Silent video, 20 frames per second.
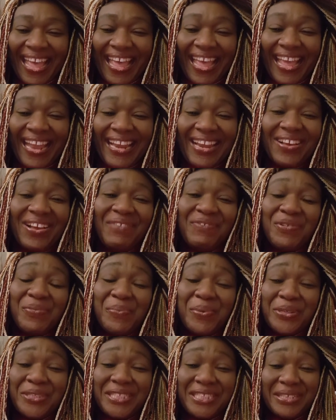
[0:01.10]
Hello,
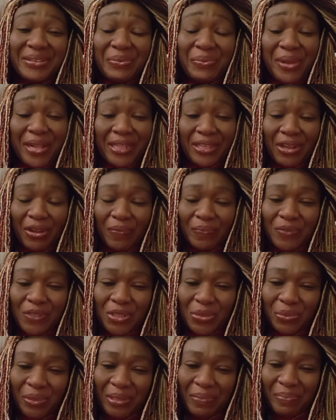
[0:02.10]
everybody. Welcome
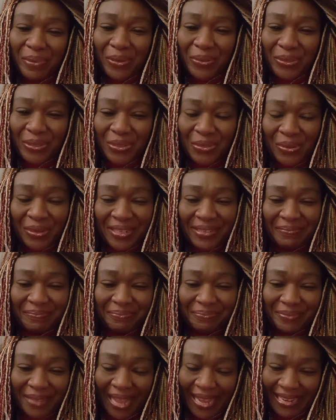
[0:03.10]
to Wing Pillow Talk.
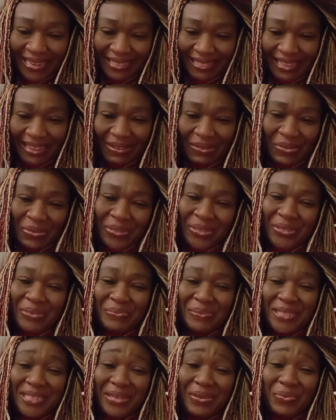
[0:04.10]
Another
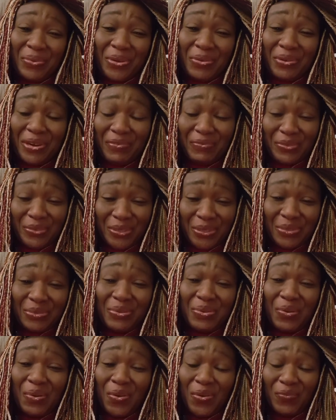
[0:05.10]
awesome day. We're grateful to
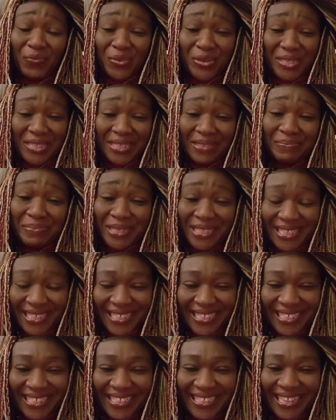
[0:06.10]
God for His
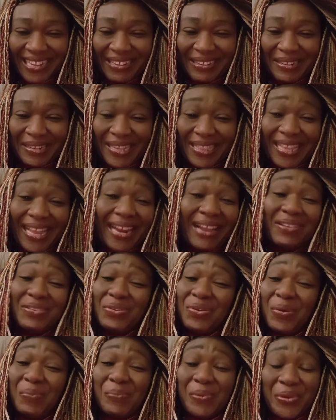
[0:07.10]
mercies that are
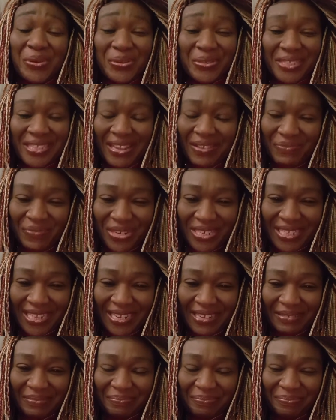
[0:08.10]
new upon us every
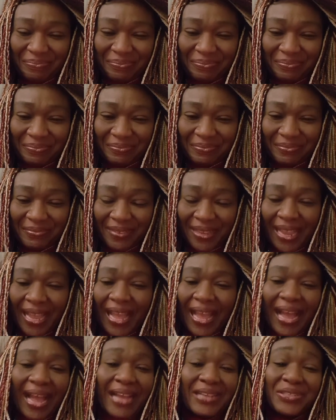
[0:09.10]
day.
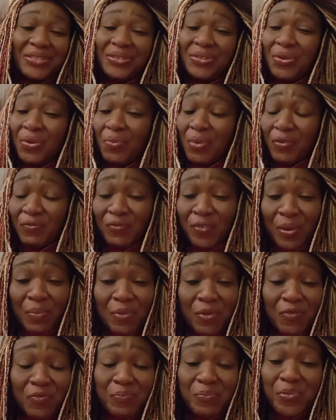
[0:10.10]
I don't know what form
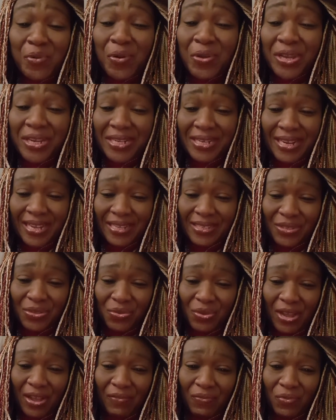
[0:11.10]
of brokenness you
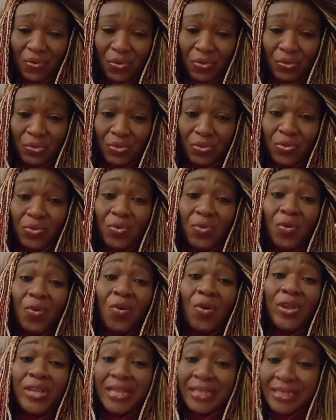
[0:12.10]
have gone through
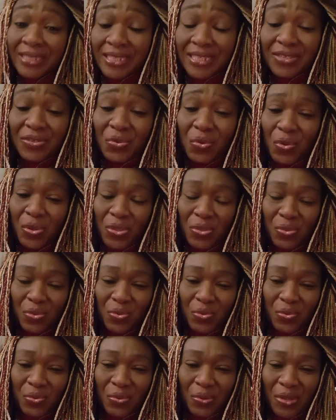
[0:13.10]
or you're still going
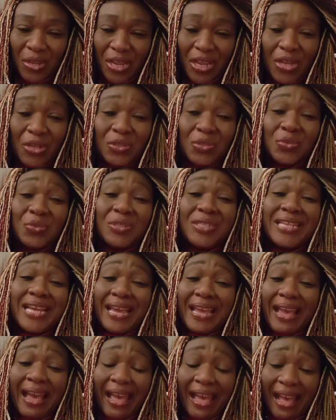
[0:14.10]
through.
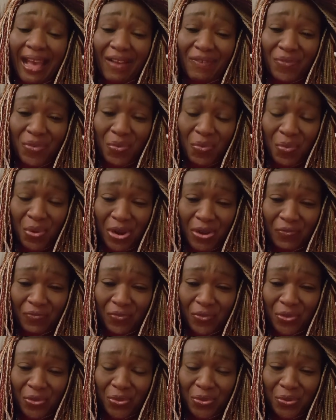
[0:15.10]
Today, I have a word
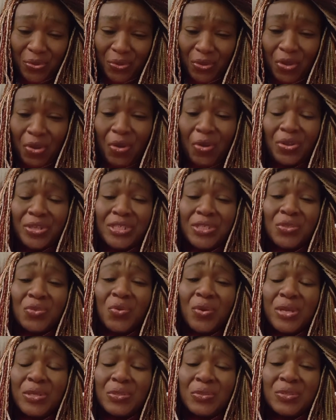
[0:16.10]
for you. God is
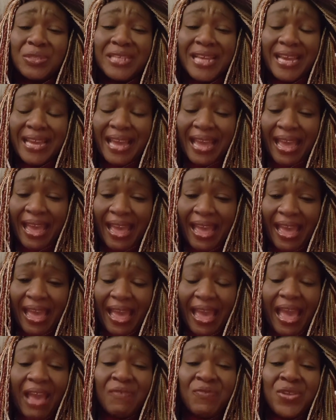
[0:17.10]
going to take
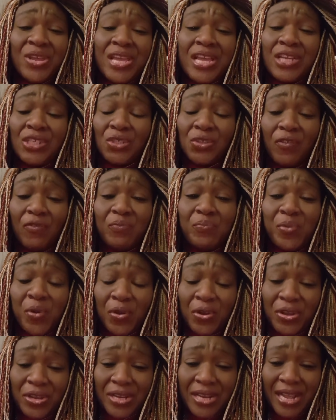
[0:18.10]
every issue of
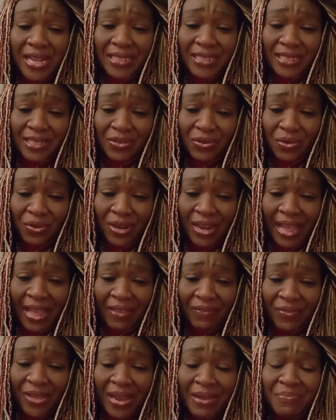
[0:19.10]
brokenness in your
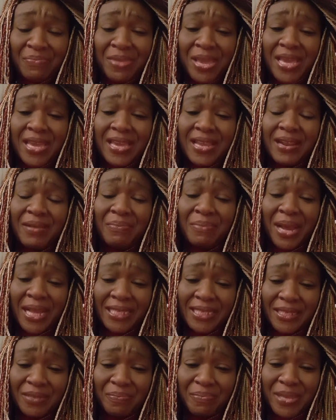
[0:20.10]
life and make it a
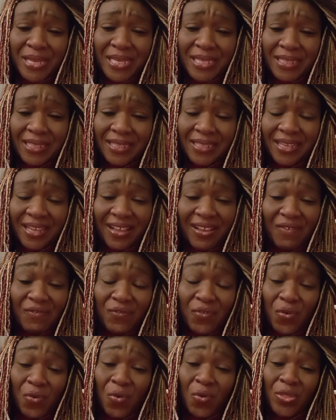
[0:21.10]
masterpiece
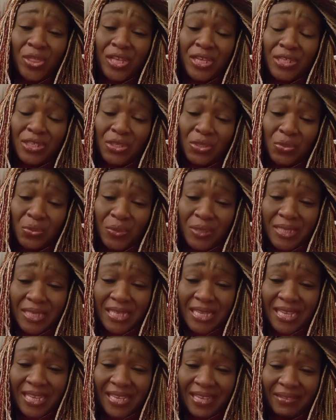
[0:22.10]
for others to
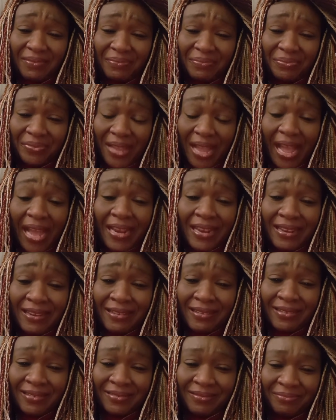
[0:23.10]
see and
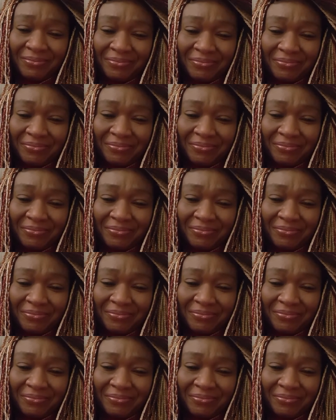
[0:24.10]
learn.